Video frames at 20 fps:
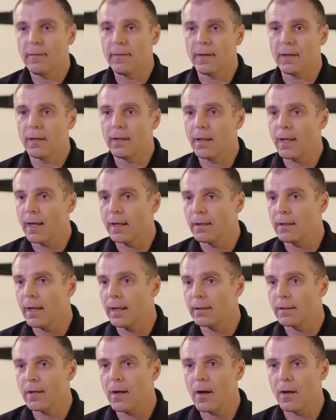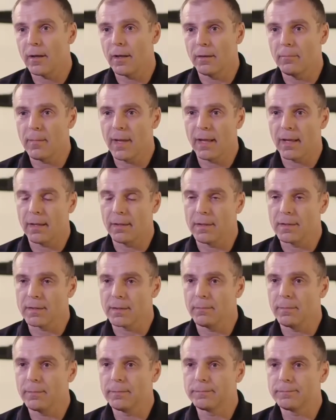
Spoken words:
our glide-like cocking mechanism.